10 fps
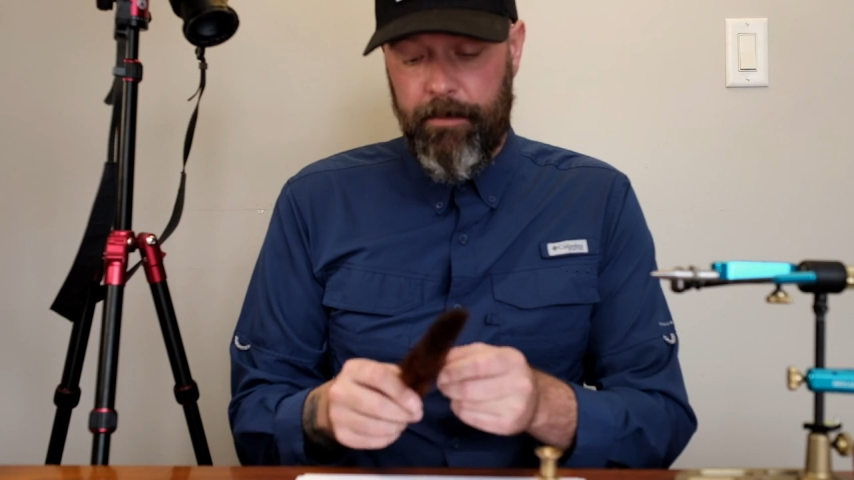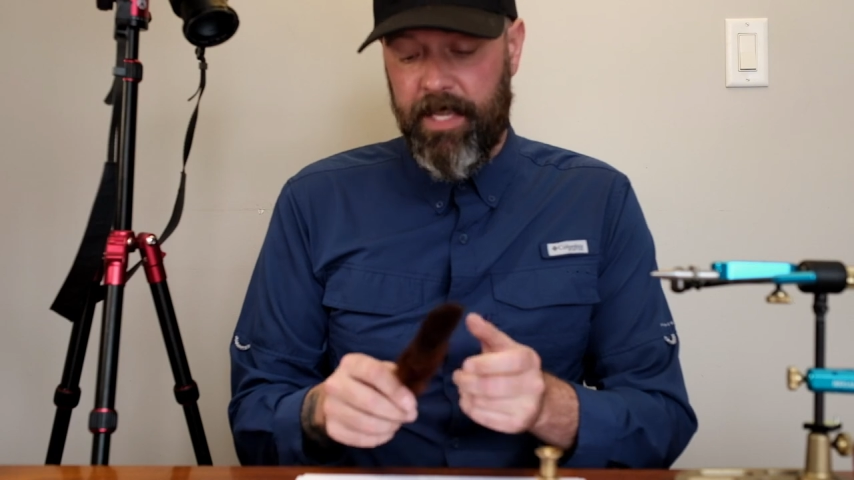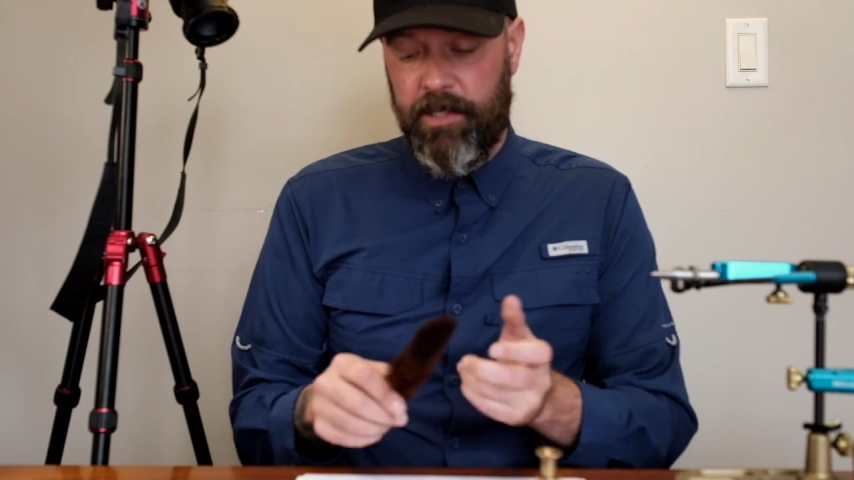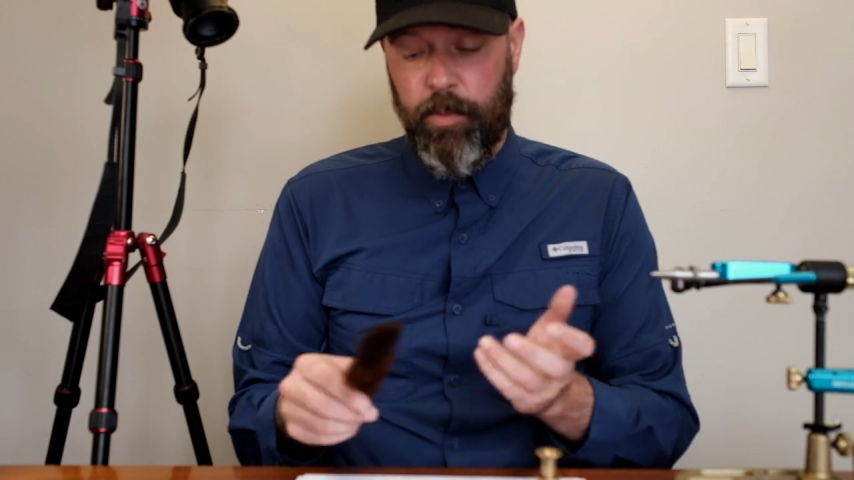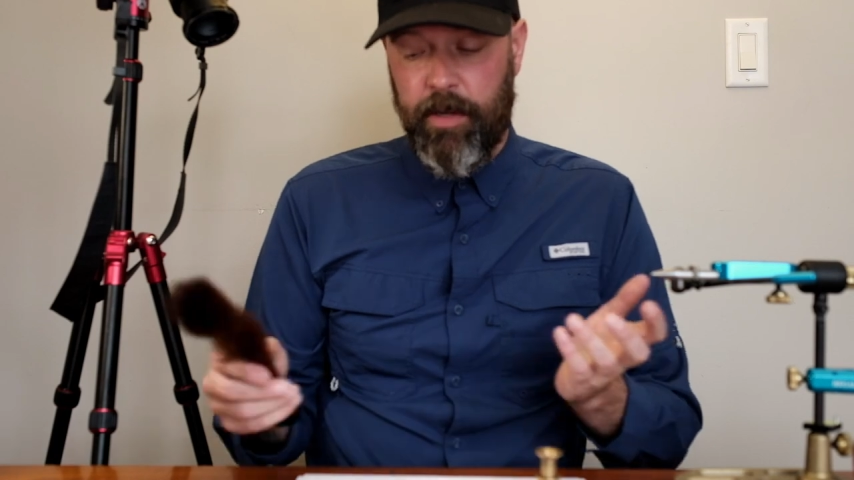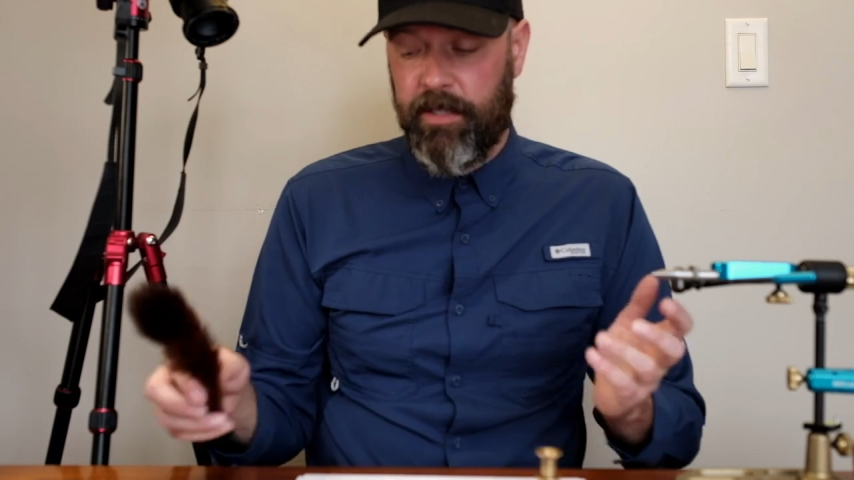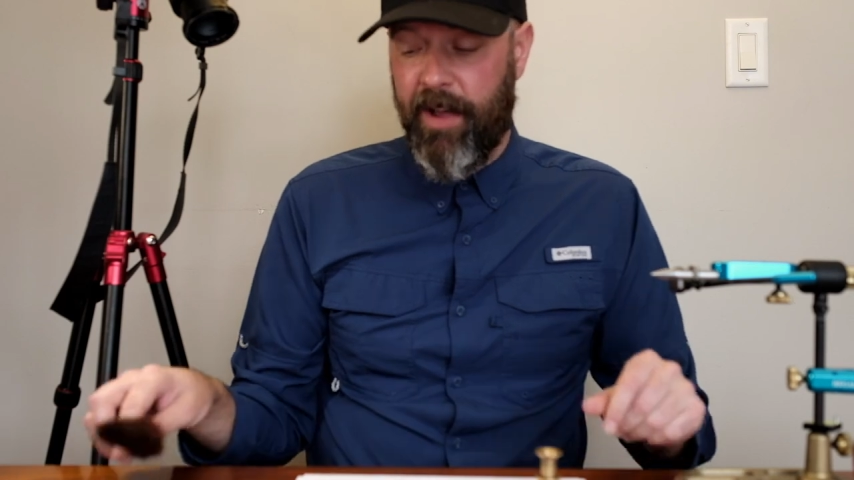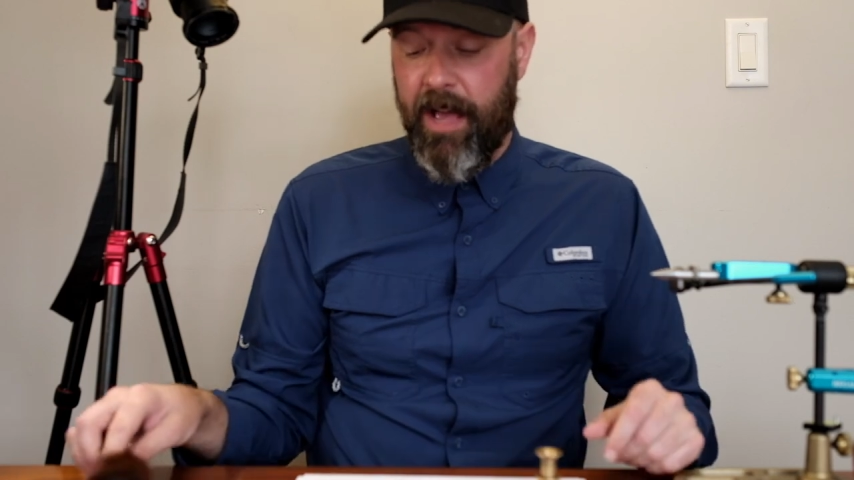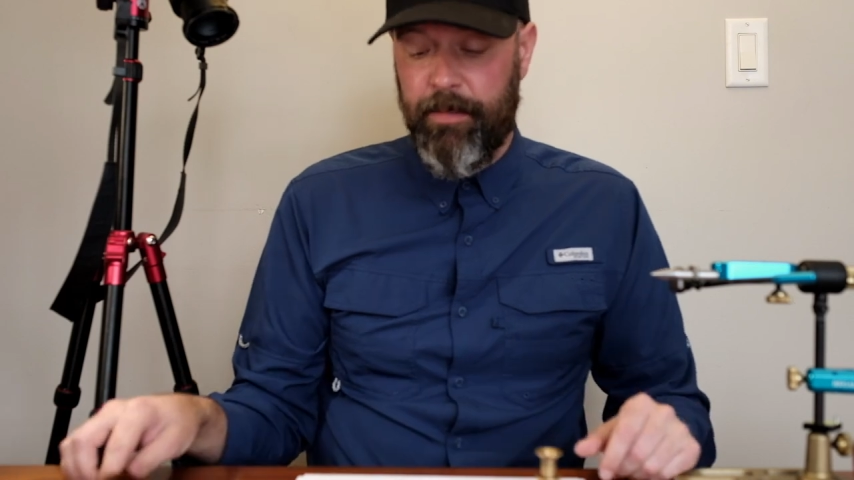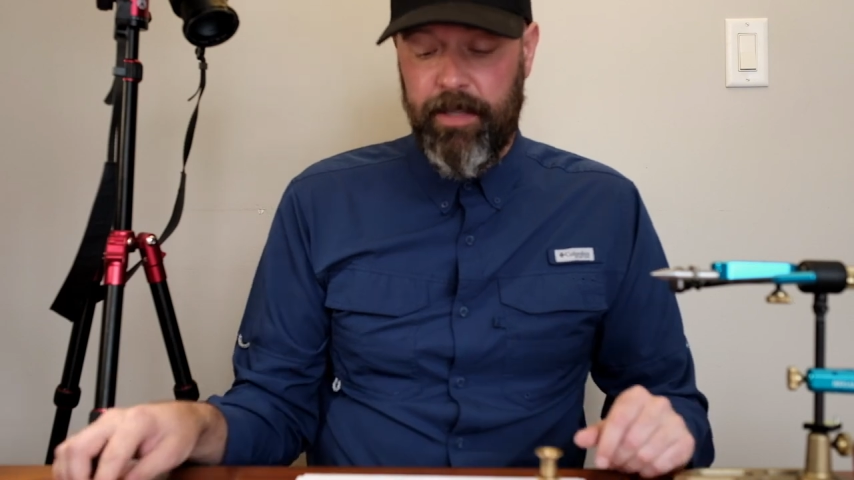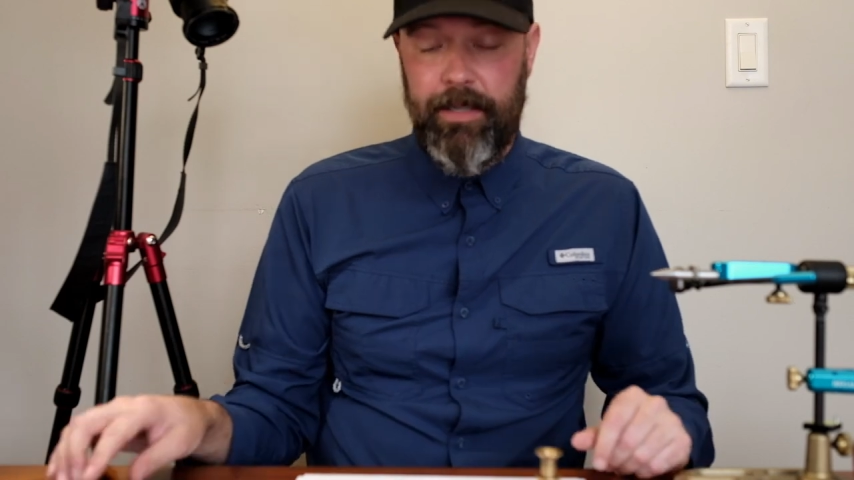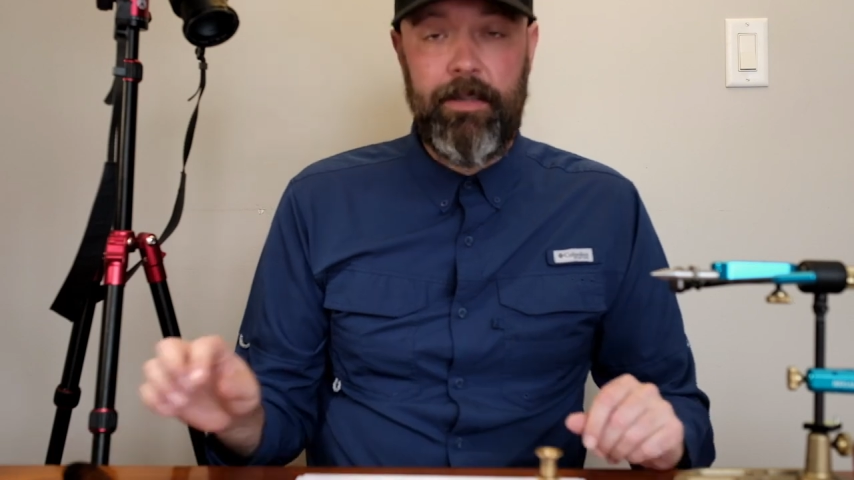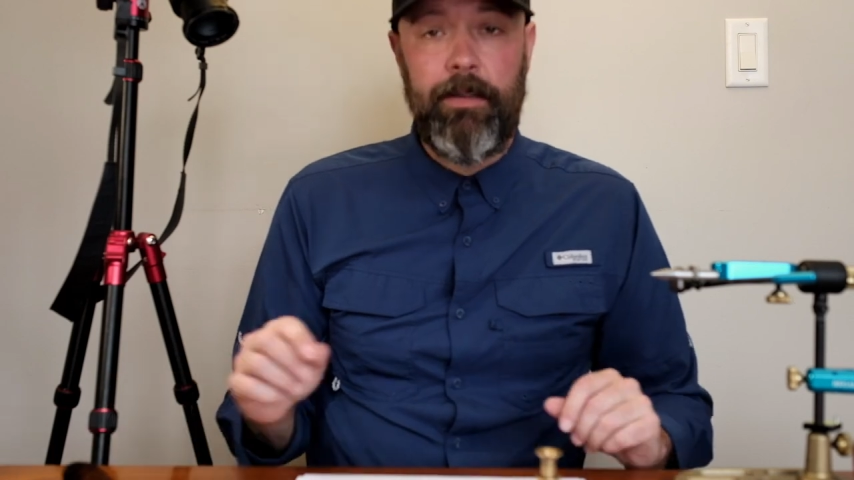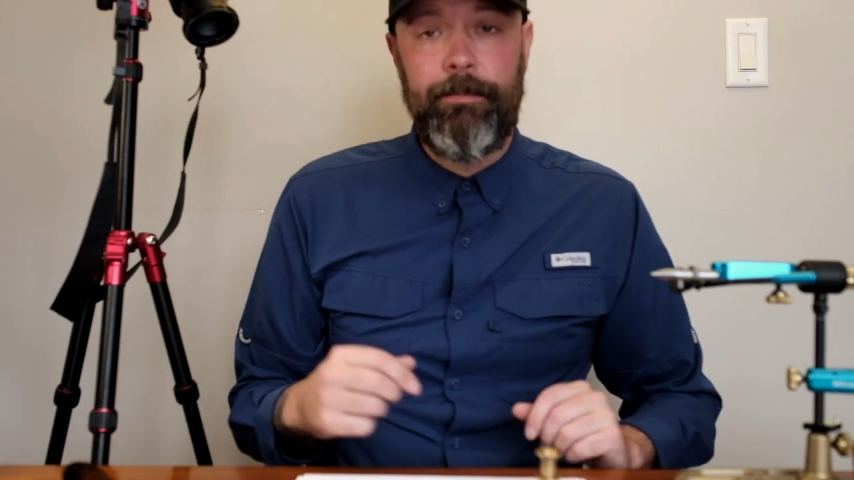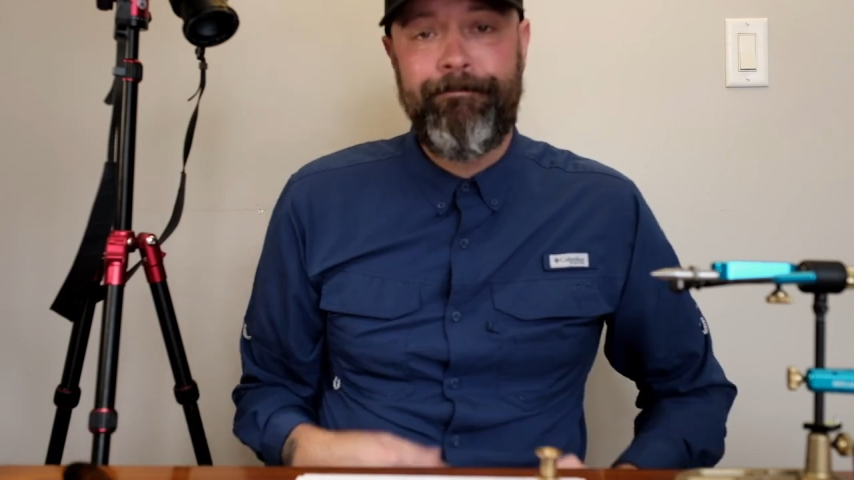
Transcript: This works fabulous.